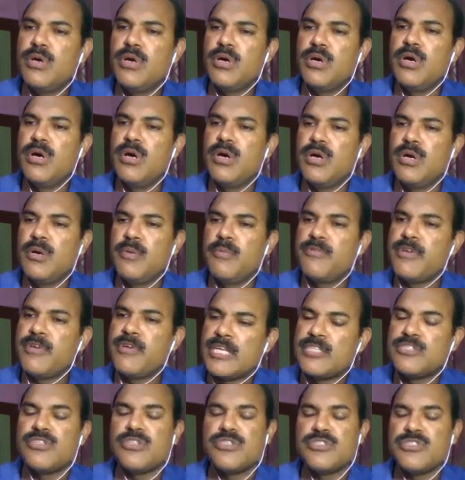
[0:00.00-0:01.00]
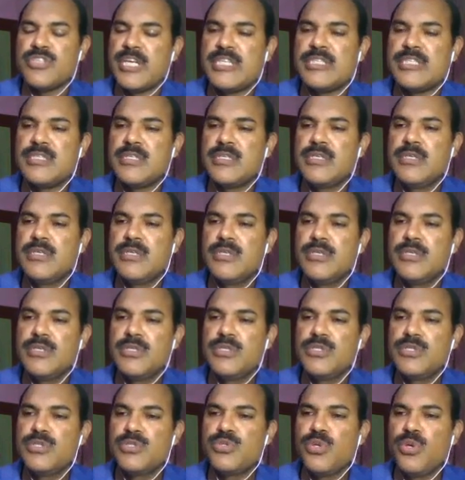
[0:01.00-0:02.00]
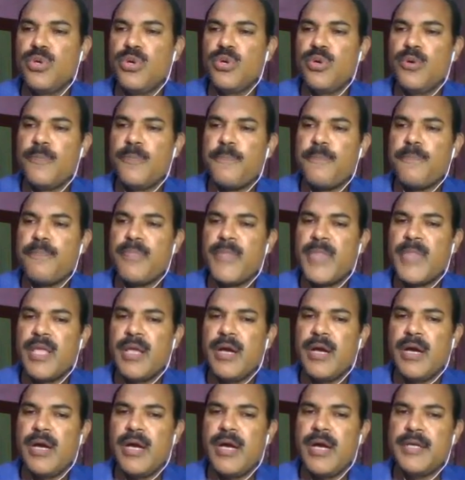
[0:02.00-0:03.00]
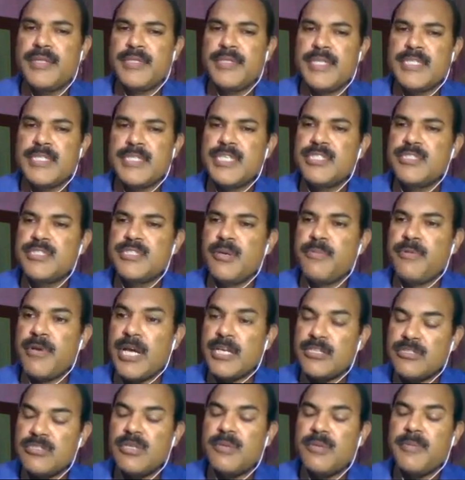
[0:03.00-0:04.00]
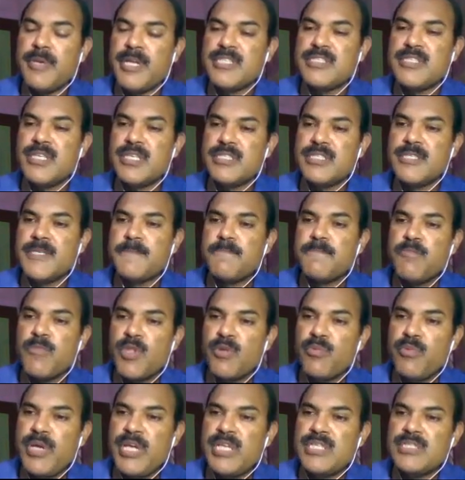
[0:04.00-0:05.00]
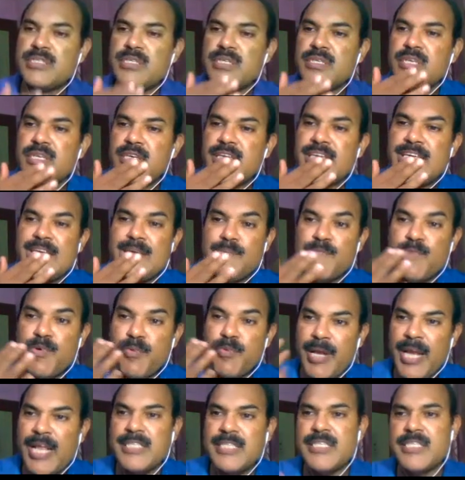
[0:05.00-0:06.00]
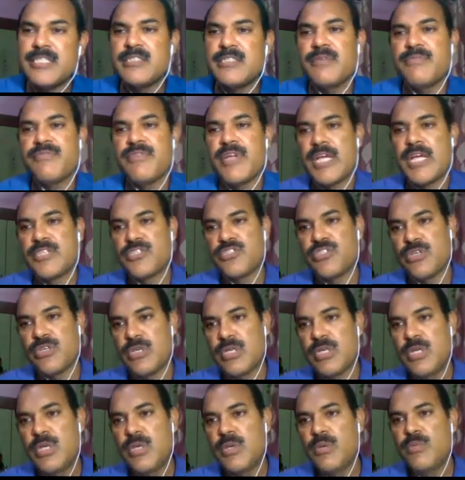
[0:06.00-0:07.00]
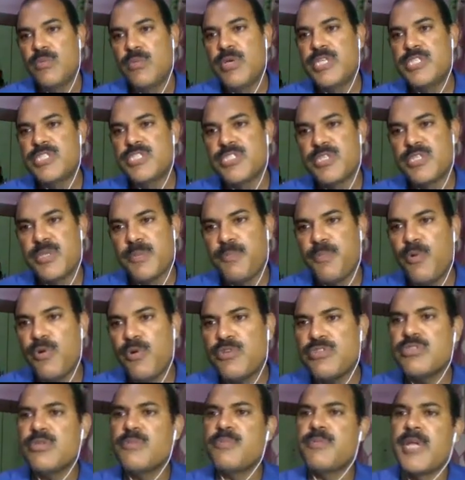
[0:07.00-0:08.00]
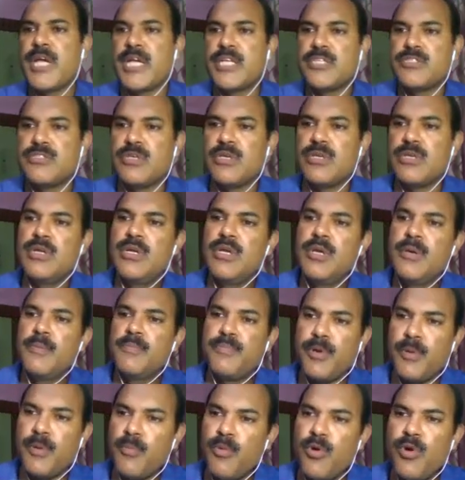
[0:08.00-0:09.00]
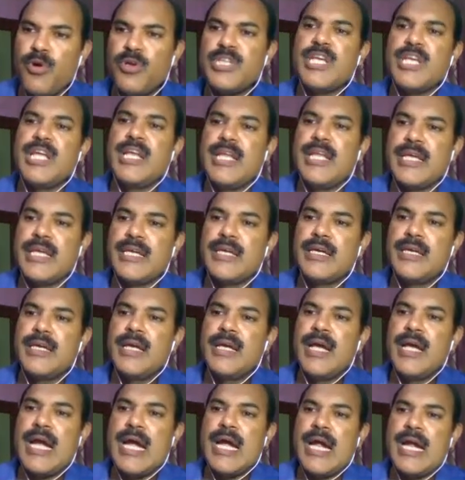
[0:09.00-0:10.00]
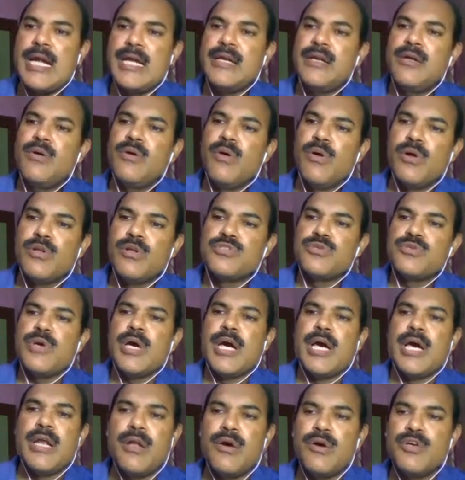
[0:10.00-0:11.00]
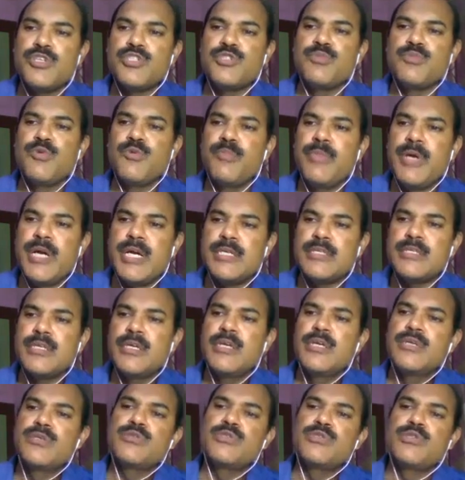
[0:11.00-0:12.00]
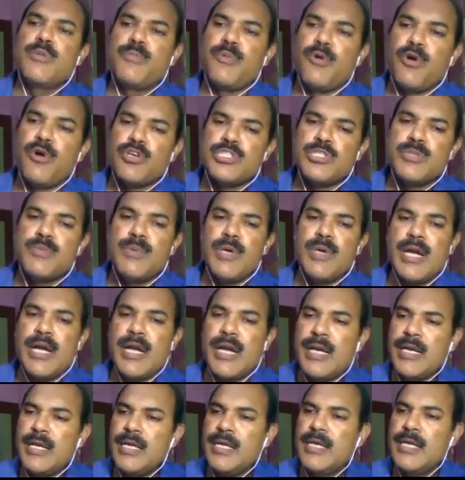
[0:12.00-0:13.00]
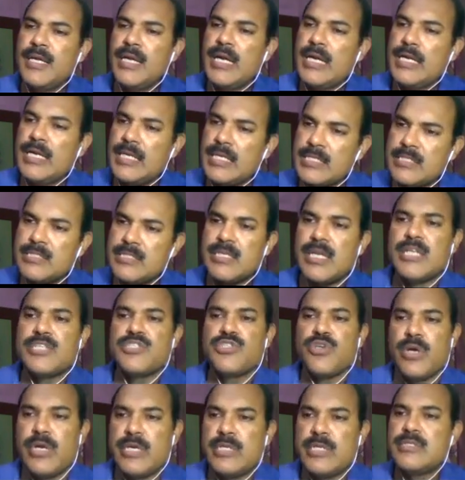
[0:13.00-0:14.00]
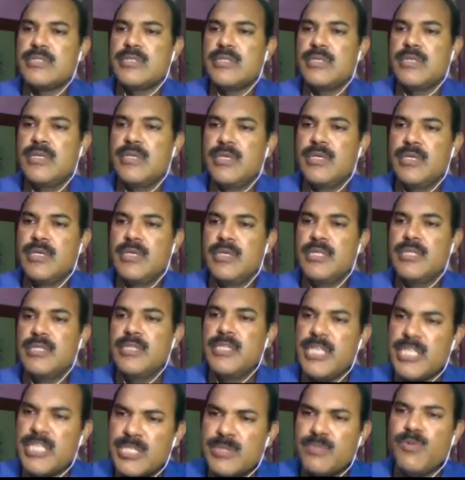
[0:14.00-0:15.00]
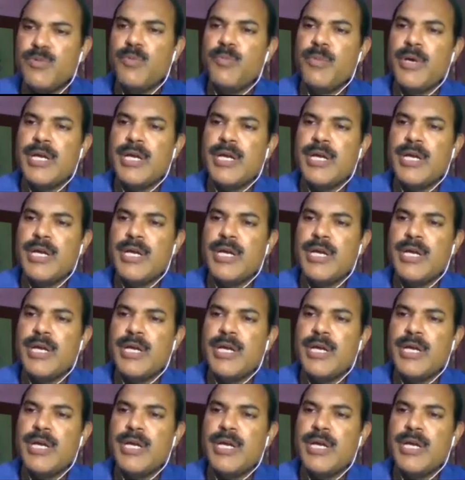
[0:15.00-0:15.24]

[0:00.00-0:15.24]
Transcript: uh, fracture site. So uh, this is the fracture braces which immobilizes the fracture, which supports the fracture, promote healing, and also allows movement to the proximal and distal joints. This